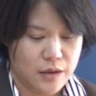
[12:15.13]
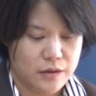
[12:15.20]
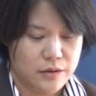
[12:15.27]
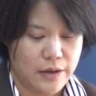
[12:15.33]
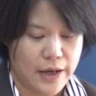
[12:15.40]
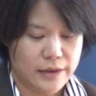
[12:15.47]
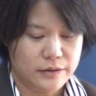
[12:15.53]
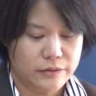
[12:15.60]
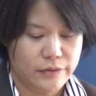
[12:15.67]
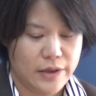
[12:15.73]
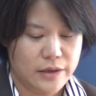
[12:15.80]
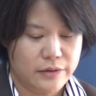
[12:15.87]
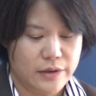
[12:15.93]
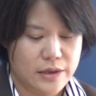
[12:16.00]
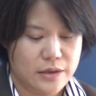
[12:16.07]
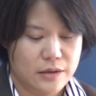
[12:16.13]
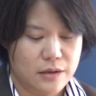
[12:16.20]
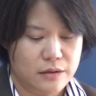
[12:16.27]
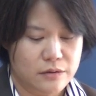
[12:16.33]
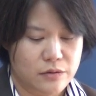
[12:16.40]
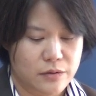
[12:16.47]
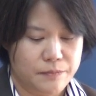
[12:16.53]
The X-ray
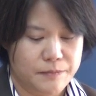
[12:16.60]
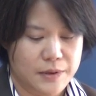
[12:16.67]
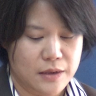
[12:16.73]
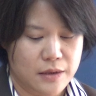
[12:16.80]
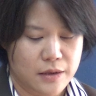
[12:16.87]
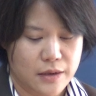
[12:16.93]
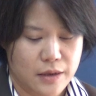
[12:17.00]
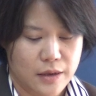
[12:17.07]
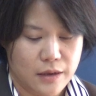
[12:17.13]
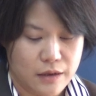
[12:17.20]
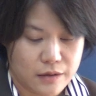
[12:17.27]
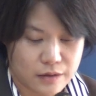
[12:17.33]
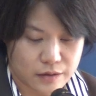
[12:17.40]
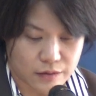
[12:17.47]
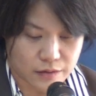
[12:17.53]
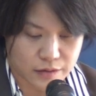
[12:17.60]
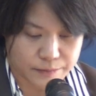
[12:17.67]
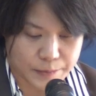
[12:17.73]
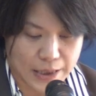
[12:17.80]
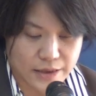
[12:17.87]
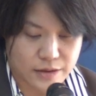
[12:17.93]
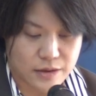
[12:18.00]

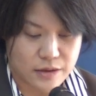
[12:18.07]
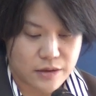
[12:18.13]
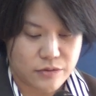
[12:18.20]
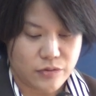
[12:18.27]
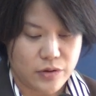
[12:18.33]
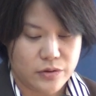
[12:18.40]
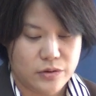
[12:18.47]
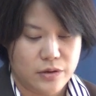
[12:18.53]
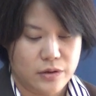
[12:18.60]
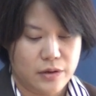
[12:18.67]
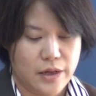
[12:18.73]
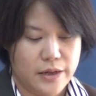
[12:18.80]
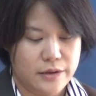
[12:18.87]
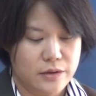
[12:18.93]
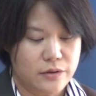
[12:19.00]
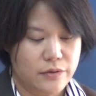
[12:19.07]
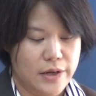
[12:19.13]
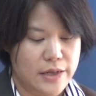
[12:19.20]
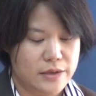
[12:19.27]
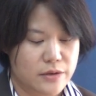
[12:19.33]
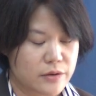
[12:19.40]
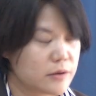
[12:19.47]
crystallography-based structure character
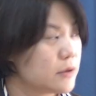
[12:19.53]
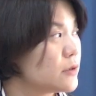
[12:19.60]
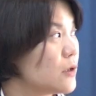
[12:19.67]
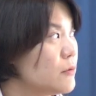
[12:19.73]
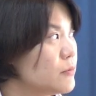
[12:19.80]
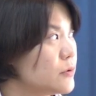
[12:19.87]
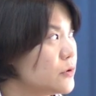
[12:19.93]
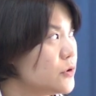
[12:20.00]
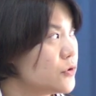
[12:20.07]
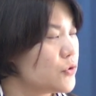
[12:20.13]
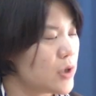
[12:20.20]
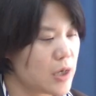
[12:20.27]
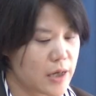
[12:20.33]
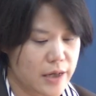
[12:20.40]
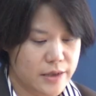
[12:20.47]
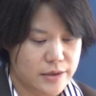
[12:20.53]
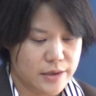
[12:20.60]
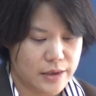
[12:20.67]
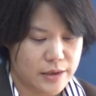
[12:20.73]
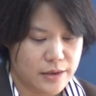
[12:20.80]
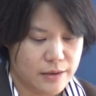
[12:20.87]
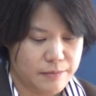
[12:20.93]
regions of
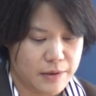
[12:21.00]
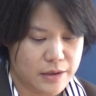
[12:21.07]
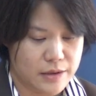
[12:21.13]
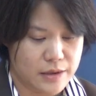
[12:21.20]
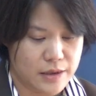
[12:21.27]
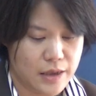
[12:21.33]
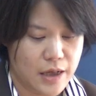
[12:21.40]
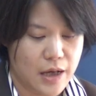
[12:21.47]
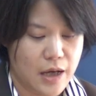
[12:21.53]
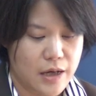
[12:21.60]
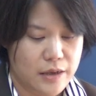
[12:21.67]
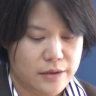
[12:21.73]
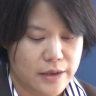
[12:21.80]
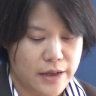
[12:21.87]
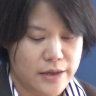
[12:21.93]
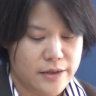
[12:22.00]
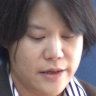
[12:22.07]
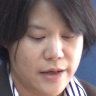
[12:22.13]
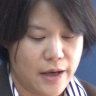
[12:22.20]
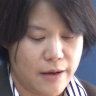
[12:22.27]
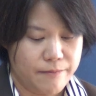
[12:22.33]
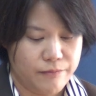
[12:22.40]
neutralizing antibody
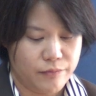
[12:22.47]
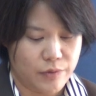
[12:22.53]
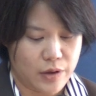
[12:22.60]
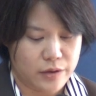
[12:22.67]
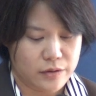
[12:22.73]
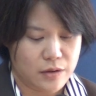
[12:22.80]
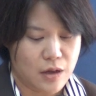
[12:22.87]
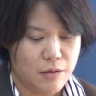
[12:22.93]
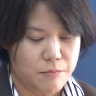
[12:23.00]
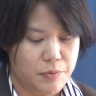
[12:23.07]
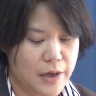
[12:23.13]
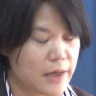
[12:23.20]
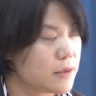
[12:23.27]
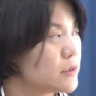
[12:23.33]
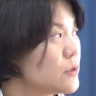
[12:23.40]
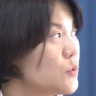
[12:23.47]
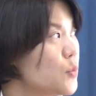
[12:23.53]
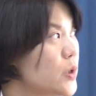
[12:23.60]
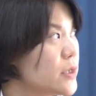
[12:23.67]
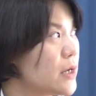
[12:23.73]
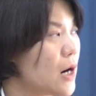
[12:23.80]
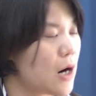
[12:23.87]
90F1 complexed
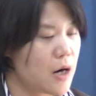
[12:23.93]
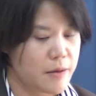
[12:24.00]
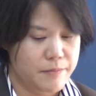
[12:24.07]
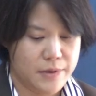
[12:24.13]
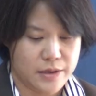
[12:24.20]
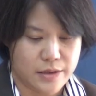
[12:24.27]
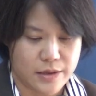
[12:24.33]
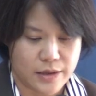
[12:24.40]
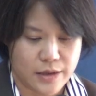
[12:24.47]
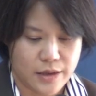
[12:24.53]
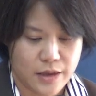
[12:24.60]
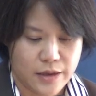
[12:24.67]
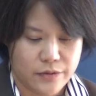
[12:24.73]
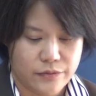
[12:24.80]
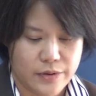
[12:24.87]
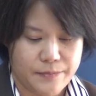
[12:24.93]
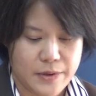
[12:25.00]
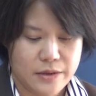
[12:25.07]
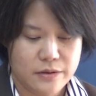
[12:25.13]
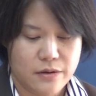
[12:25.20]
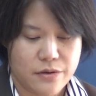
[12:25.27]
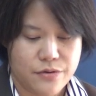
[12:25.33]
with RBD
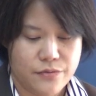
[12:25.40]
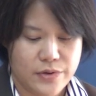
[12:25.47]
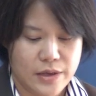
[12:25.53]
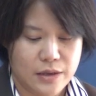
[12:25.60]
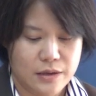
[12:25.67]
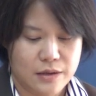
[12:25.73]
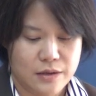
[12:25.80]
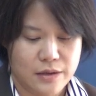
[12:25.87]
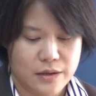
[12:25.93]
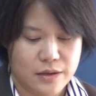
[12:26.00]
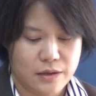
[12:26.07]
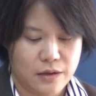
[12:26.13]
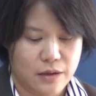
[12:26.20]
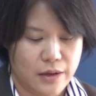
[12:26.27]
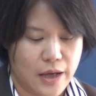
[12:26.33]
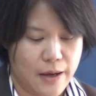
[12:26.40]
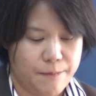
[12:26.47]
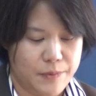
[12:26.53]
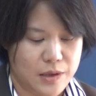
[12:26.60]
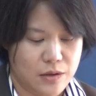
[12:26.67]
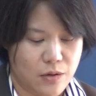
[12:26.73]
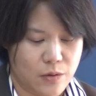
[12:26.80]
revealed the 3 critical
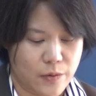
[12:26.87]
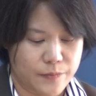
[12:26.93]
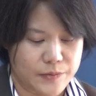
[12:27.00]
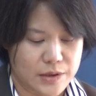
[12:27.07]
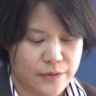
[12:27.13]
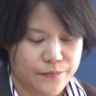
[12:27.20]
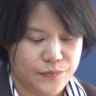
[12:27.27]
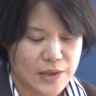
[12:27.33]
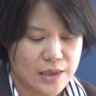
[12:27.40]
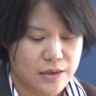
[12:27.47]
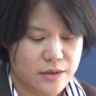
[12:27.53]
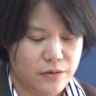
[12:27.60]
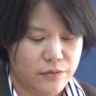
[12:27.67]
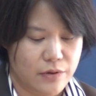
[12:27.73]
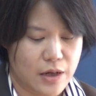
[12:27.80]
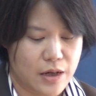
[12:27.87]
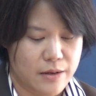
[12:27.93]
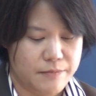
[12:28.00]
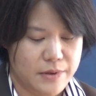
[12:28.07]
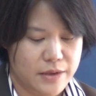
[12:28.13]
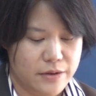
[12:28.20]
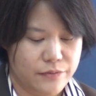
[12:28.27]
epitopes in the
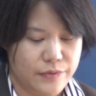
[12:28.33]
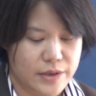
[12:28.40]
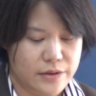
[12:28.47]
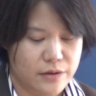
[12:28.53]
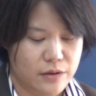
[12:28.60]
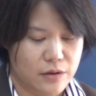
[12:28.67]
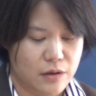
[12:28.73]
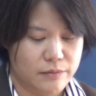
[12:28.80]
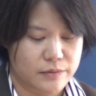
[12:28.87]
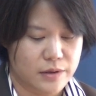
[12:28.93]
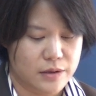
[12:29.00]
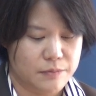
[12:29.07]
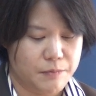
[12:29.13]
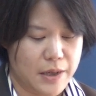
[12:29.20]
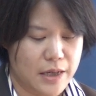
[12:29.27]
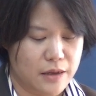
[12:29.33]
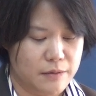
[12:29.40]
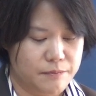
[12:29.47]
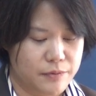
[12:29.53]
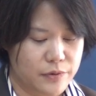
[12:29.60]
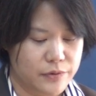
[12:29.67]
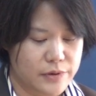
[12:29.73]
RBD region of the
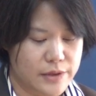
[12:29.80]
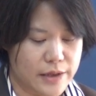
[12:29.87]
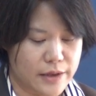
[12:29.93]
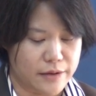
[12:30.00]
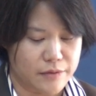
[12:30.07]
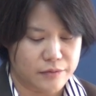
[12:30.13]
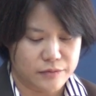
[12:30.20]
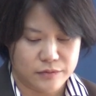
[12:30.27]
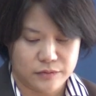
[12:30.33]
spike protein.